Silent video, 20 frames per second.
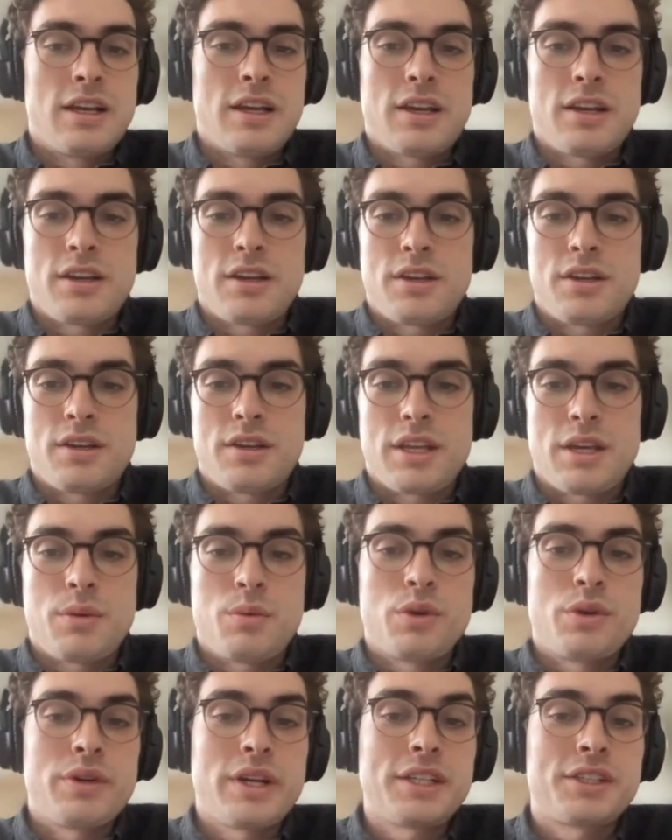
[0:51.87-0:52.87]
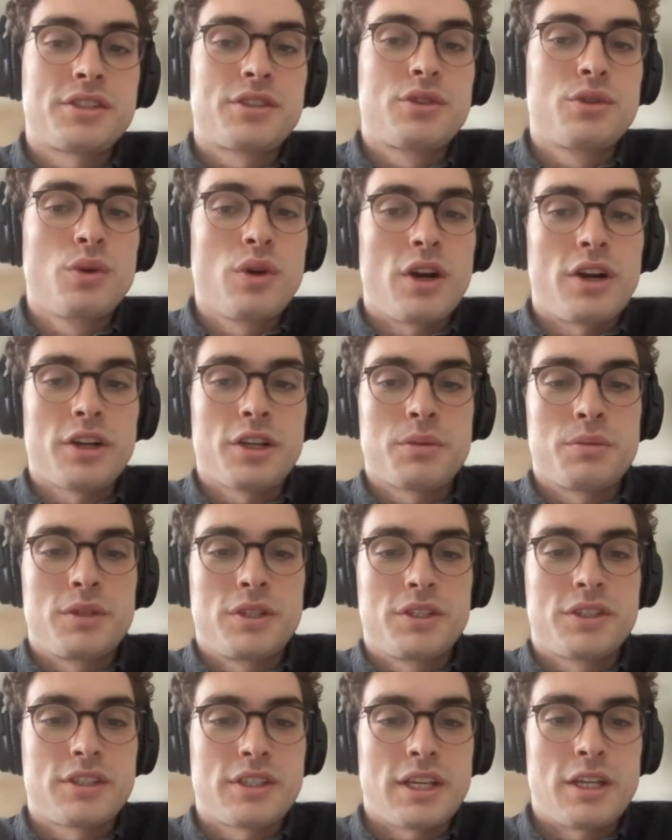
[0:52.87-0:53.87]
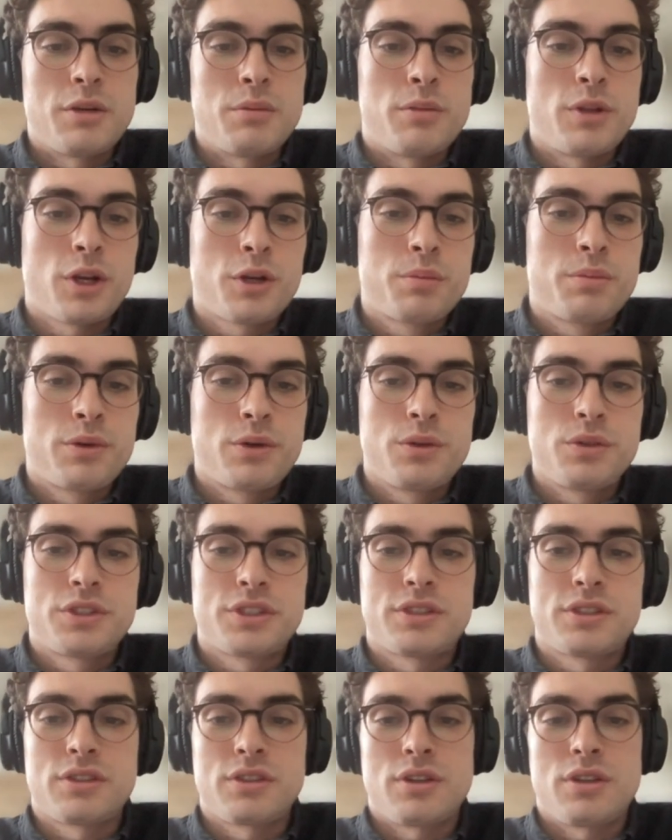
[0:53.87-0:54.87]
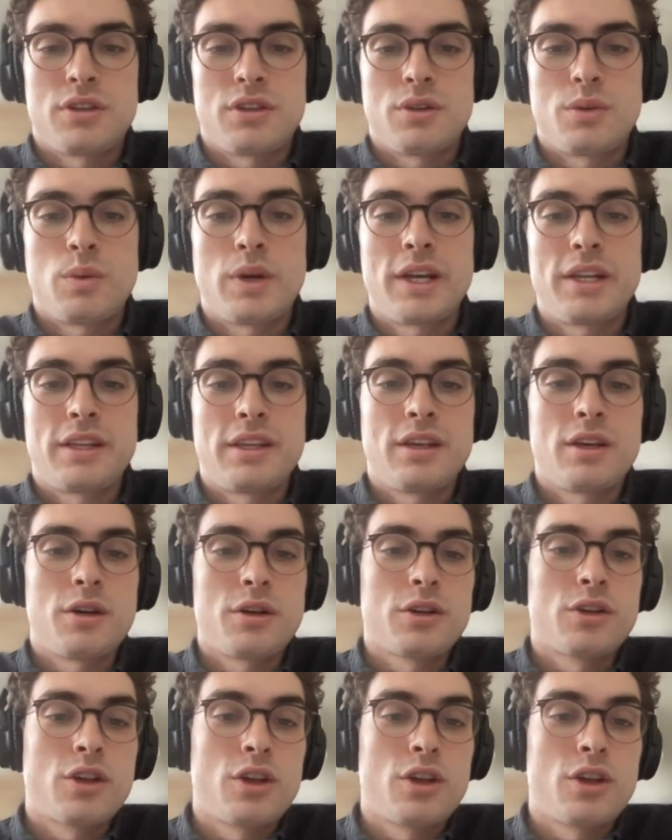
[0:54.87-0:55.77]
we raised two arguments in a blog post why the